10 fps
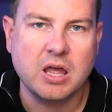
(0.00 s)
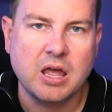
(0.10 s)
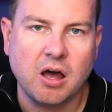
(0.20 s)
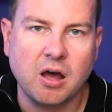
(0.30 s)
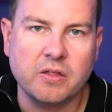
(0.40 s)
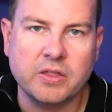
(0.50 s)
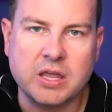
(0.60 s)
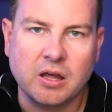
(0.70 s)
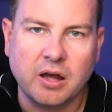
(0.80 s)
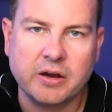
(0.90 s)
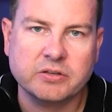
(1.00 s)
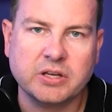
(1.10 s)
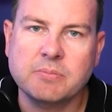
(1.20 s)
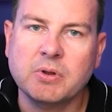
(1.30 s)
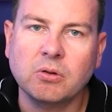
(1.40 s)
on the higher side,
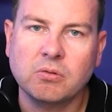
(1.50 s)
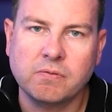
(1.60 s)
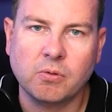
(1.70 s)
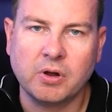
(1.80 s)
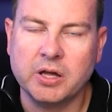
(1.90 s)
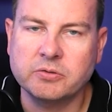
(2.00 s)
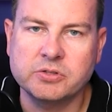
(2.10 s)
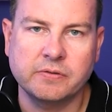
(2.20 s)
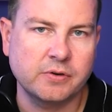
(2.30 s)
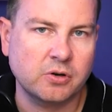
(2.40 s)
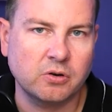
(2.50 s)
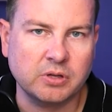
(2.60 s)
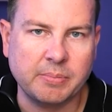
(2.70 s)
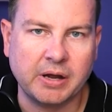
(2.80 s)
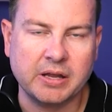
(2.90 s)
middle 400s if you're currently
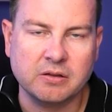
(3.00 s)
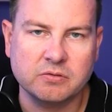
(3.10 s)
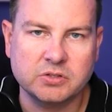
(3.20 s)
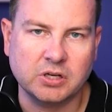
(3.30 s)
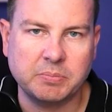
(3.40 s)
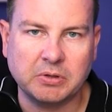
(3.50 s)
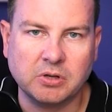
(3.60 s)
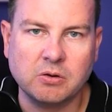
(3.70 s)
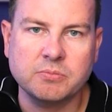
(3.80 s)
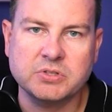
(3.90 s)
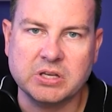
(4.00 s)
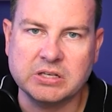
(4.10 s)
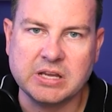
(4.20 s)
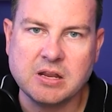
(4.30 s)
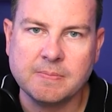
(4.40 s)
buying stick-built homes in
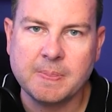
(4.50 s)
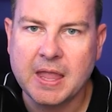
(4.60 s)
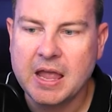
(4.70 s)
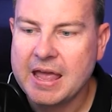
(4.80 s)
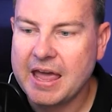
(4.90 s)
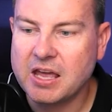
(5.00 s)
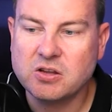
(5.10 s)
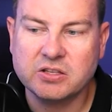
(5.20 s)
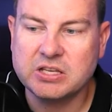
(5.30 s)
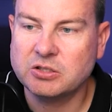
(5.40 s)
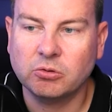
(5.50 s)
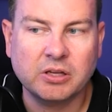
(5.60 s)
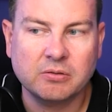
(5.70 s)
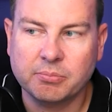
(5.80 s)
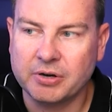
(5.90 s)
Dayton. And you can see it's
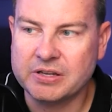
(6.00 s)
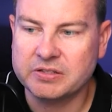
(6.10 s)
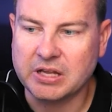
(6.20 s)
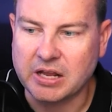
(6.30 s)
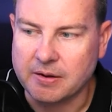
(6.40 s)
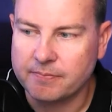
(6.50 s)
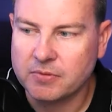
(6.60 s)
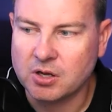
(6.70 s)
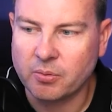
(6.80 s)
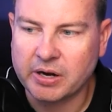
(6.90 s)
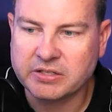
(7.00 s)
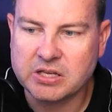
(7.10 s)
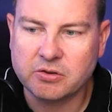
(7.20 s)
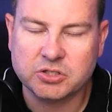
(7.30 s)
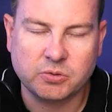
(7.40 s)
holding pretty steady. When I see
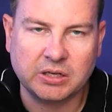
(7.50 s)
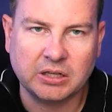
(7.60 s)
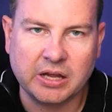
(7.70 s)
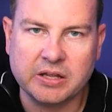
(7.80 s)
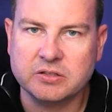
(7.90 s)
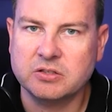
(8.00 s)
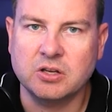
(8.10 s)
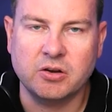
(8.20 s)
those trend lines, you